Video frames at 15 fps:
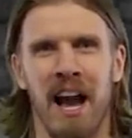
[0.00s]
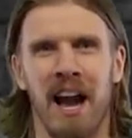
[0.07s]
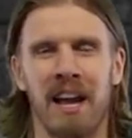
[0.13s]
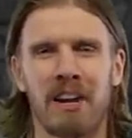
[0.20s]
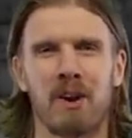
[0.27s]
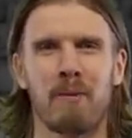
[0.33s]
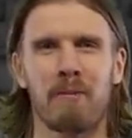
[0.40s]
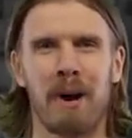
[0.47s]

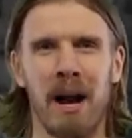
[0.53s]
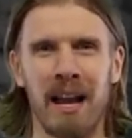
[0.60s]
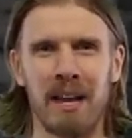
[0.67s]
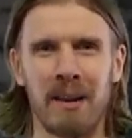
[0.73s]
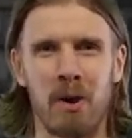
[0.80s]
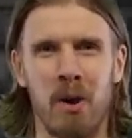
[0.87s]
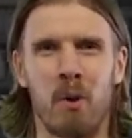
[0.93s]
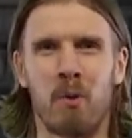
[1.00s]
I know
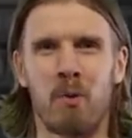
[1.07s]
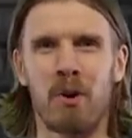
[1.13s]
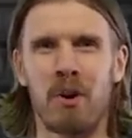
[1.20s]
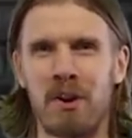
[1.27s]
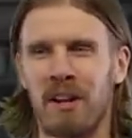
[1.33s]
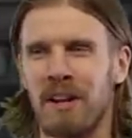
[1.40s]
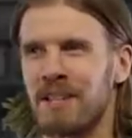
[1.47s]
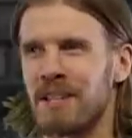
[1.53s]
mine
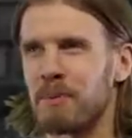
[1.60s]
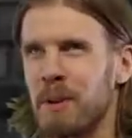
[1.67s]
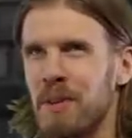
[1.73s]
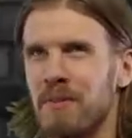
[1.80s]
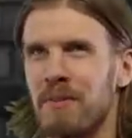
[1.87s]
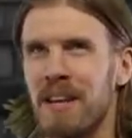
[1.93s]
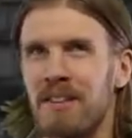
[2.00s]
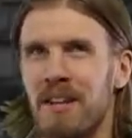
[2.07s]
were, despite
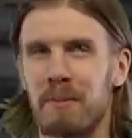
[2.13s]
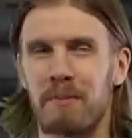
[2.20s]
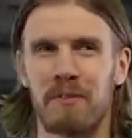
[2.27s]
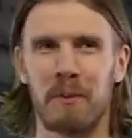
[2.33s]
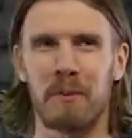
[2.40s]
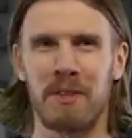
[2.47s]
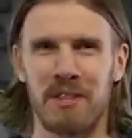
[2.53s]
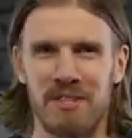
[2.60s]
the fact that I'm
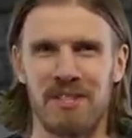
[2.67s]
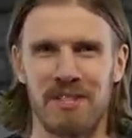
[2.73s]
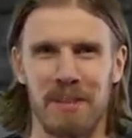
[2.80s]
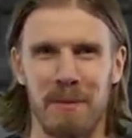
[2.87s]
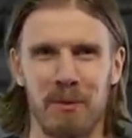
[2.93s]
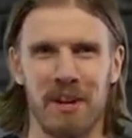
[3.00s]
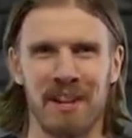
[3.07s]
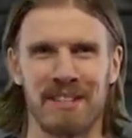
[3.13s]
filming this
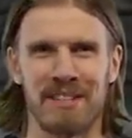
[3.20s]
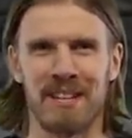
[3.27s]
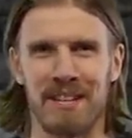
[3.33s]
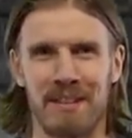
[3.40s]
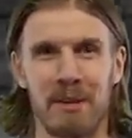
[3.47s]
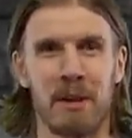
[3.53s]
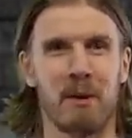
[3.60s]
December nineteenth.